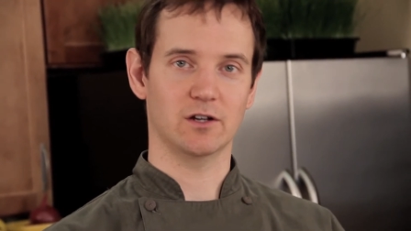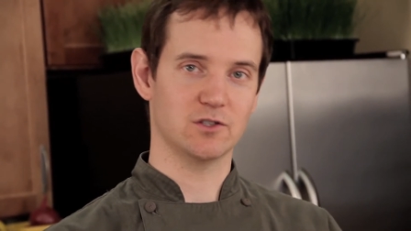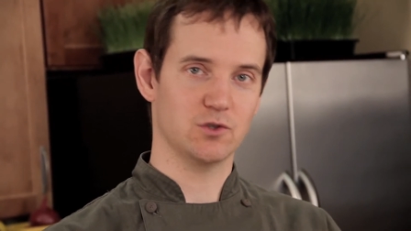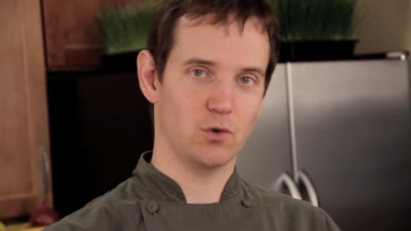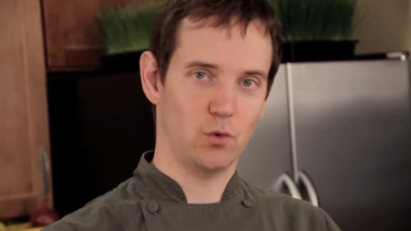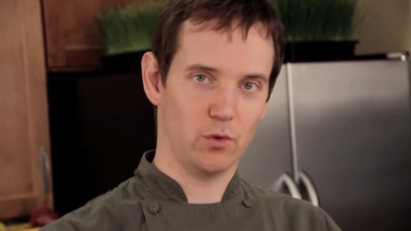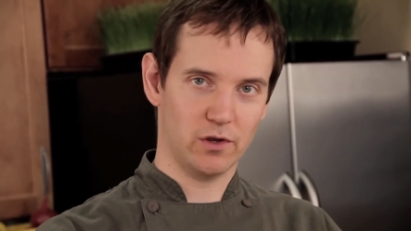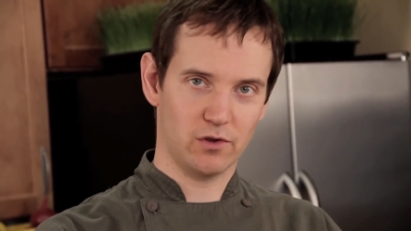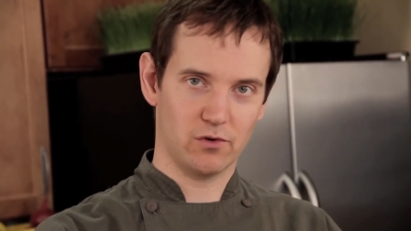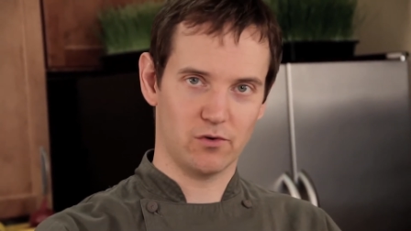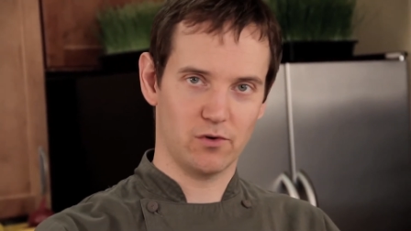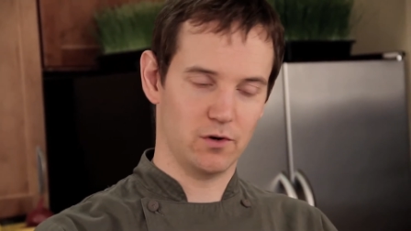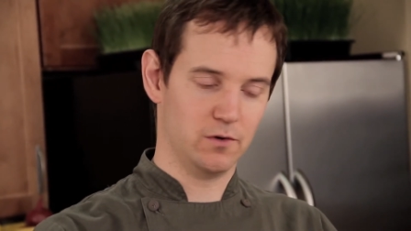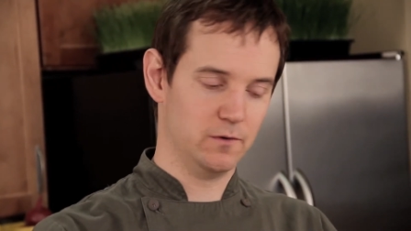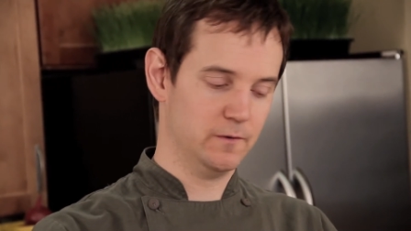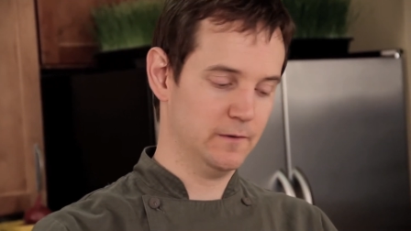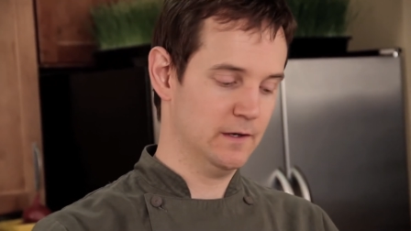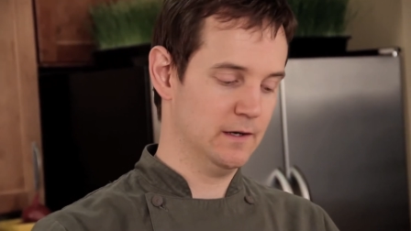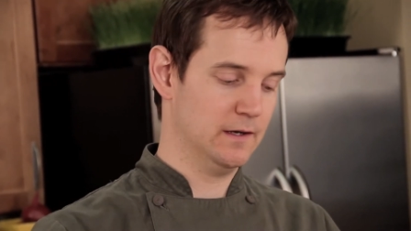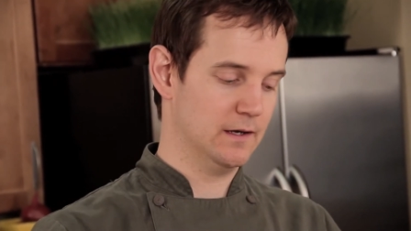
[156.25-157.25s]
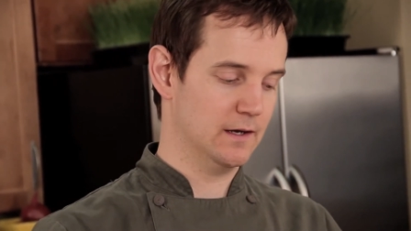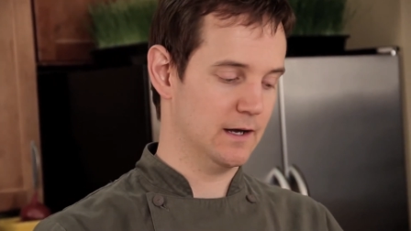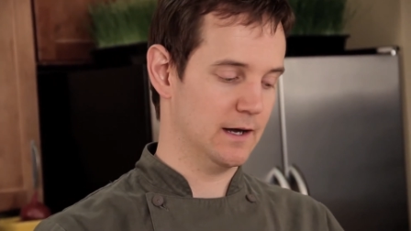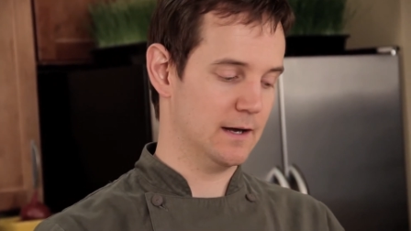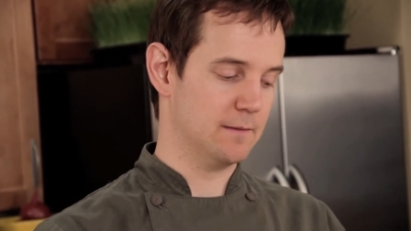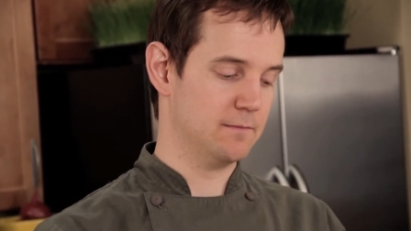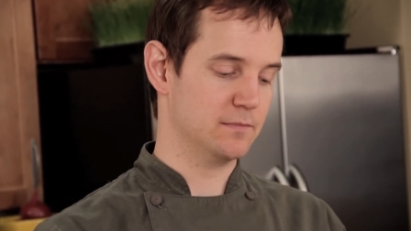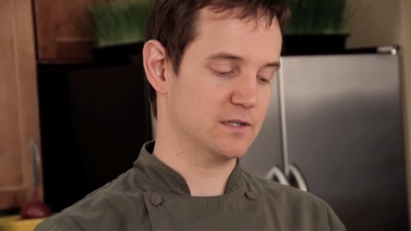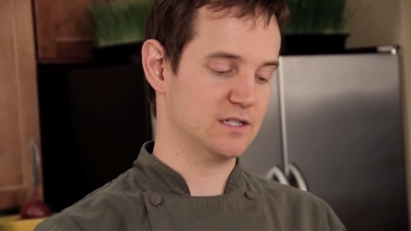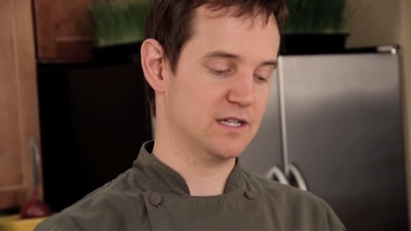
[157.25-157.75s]
I'm going to talk you through,
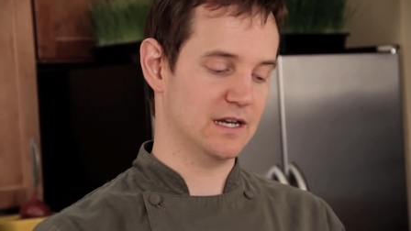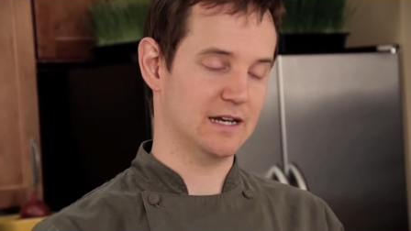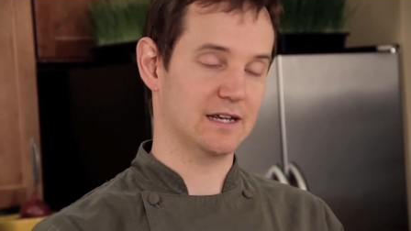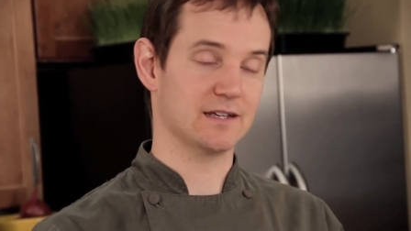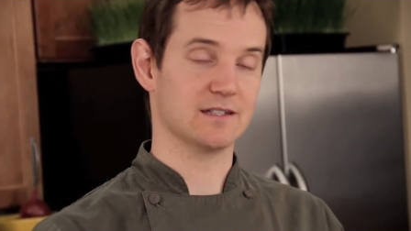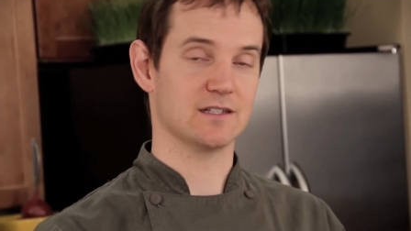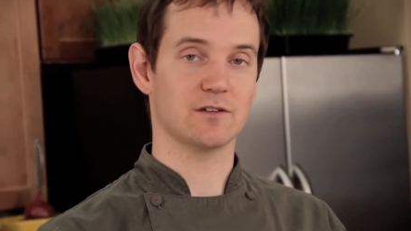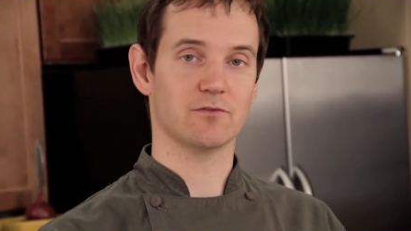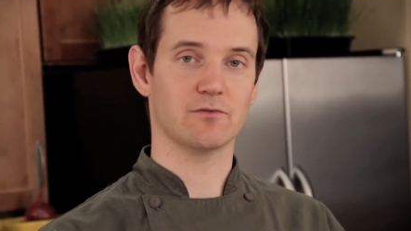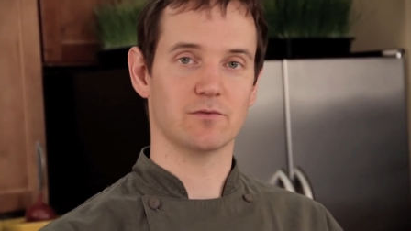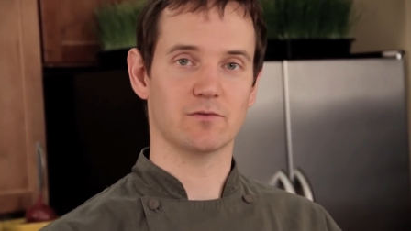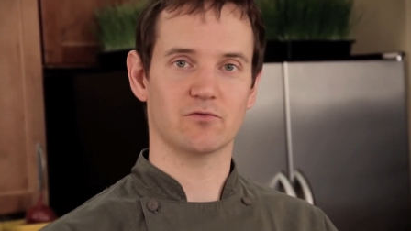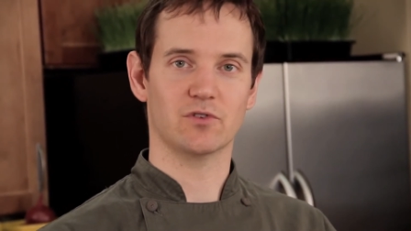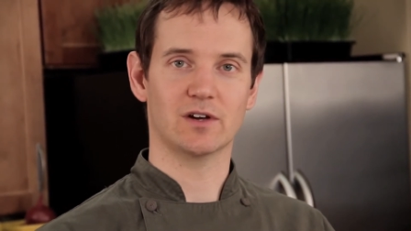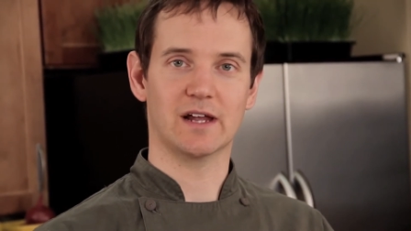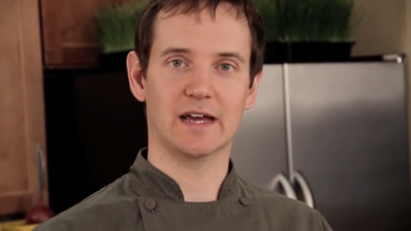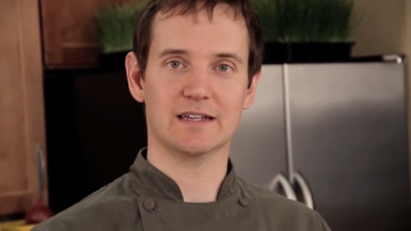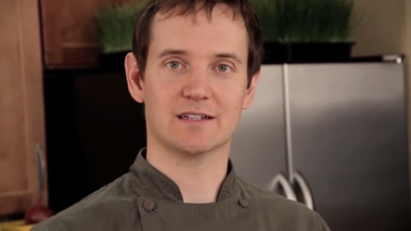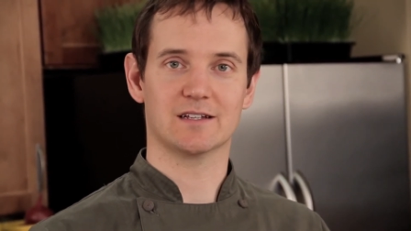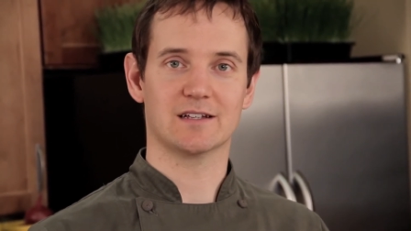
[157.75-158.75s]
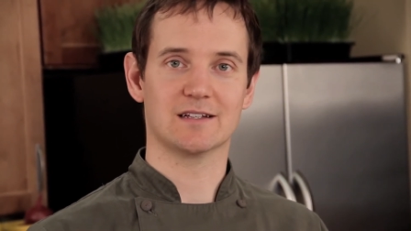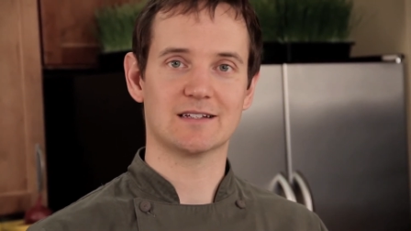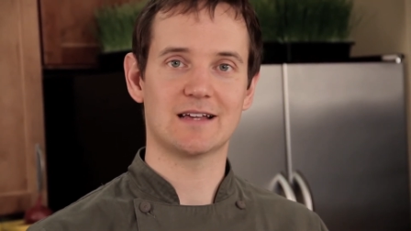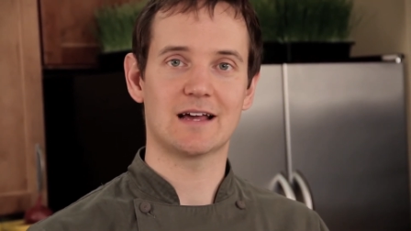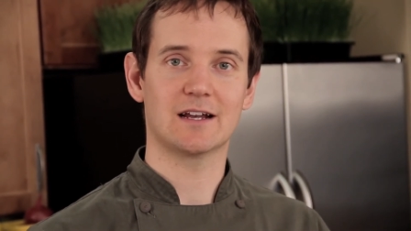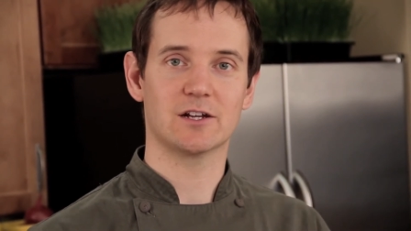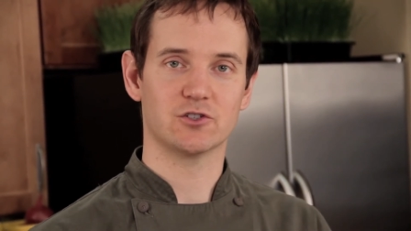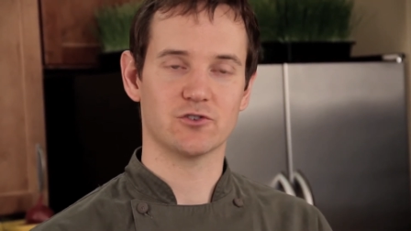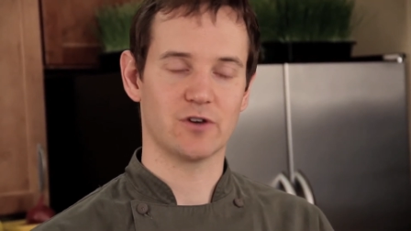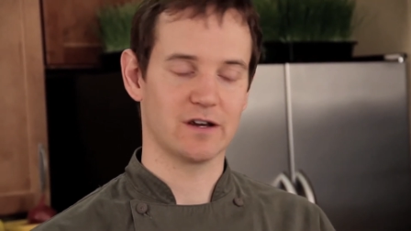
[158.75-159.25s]
particularly as it relates
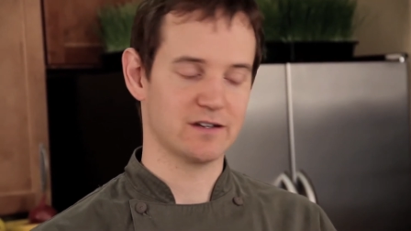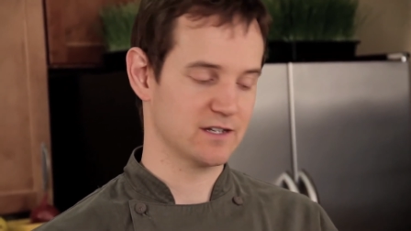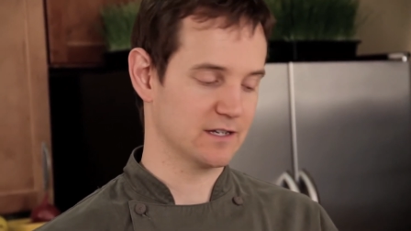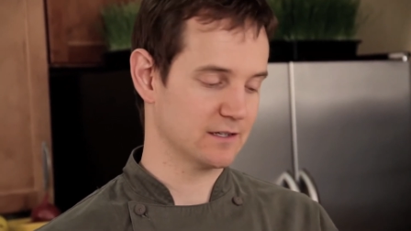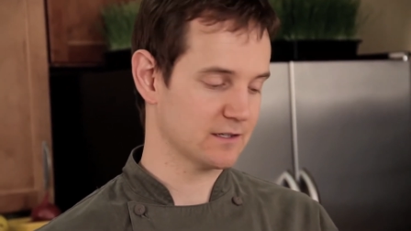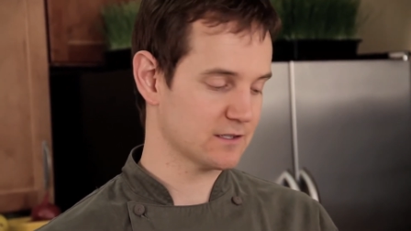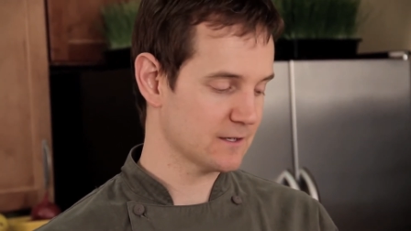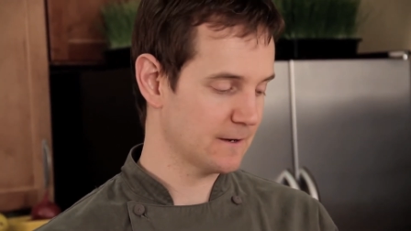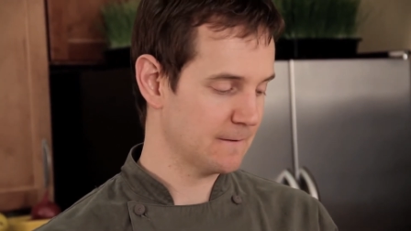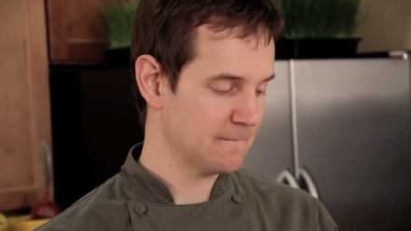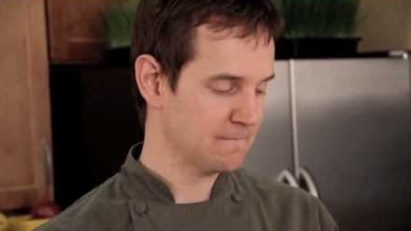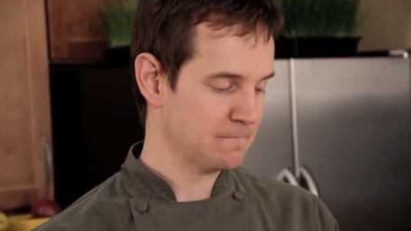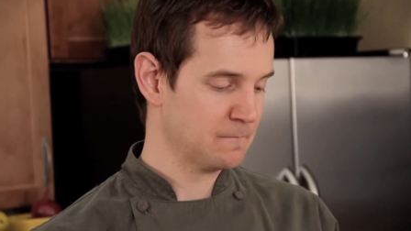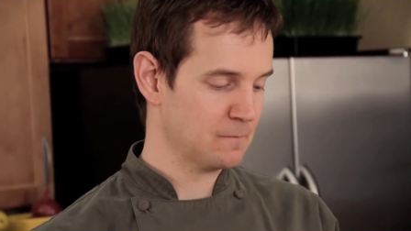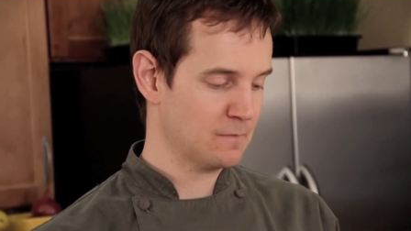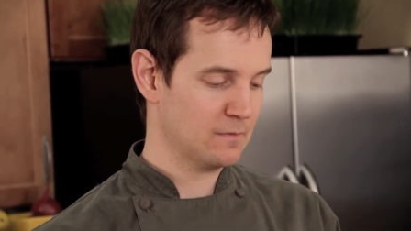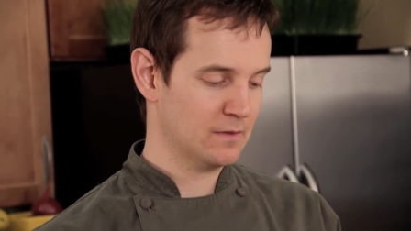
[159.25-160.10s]
to salad dressings.